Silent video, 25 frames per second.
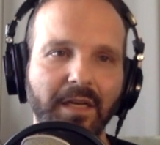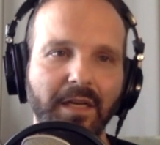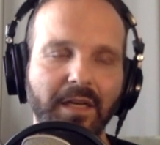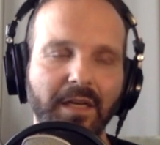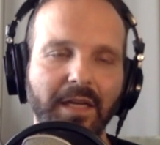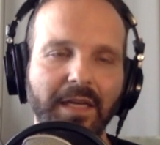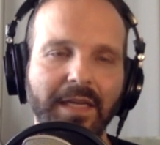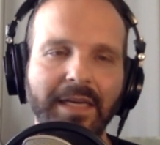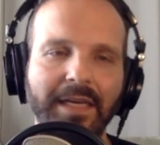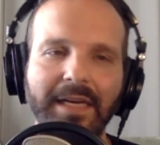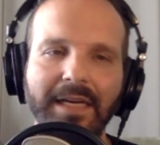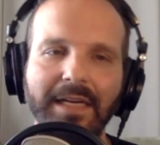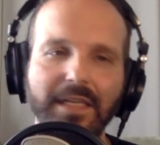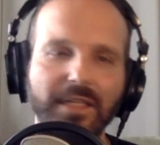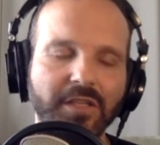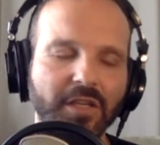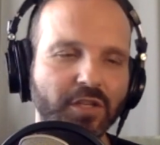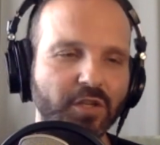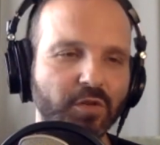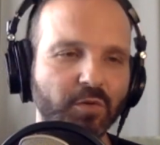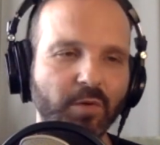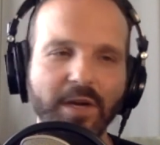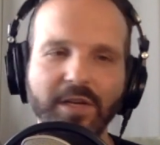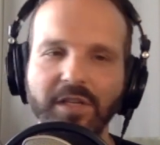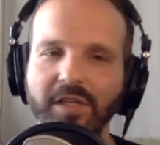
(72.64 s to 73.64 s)
in any
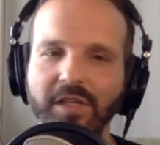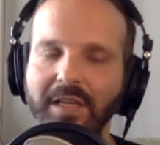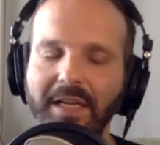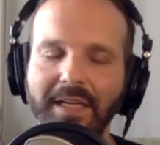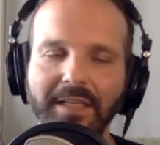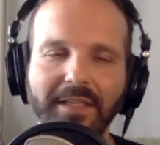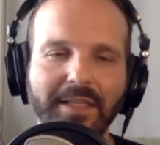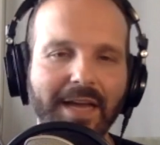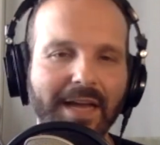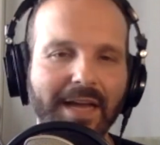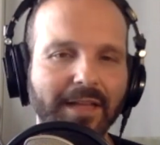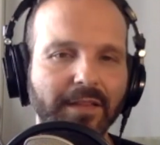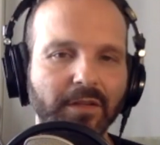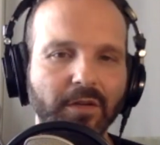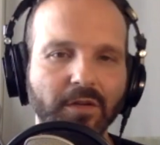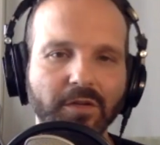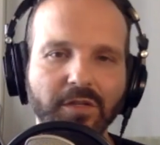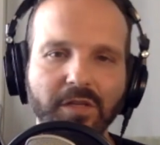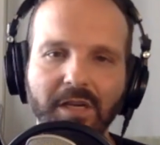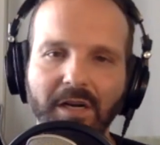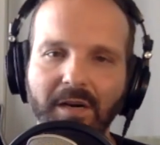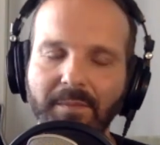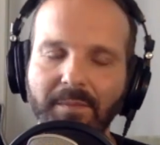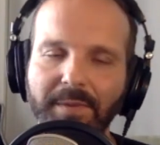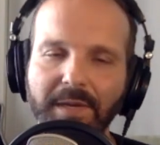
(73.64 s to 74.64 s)
situation like that, there's
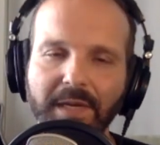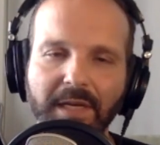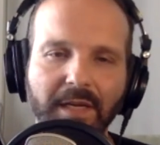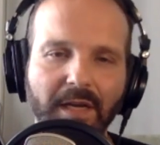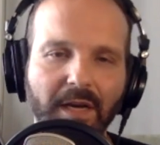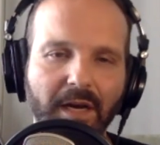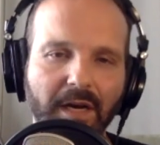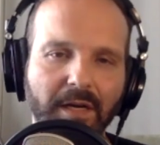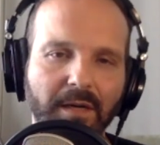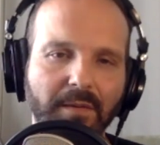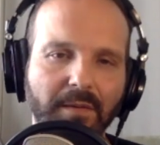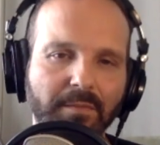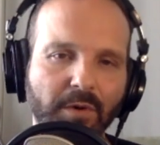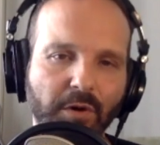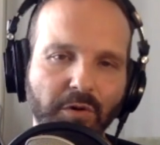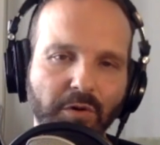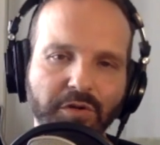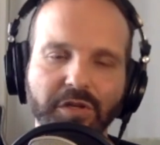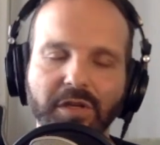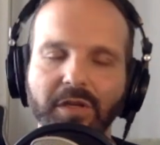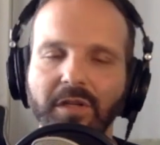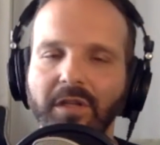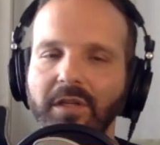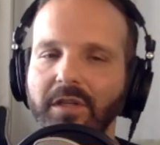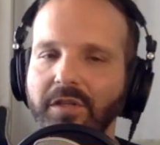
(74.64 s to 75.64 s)
going to be an
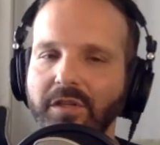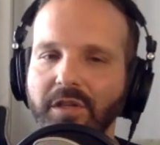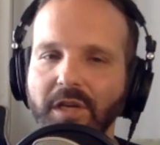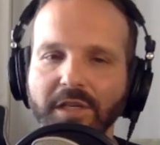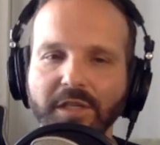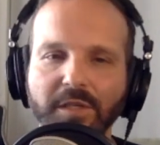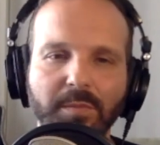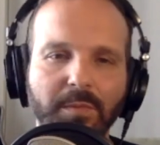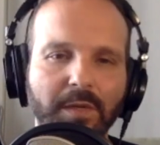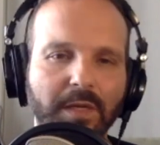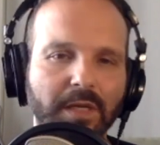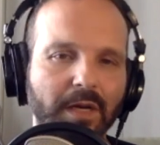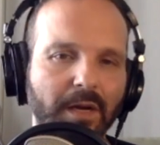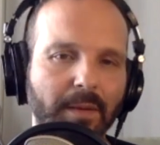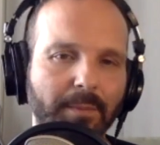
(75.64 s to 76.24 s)
emotional adjustment,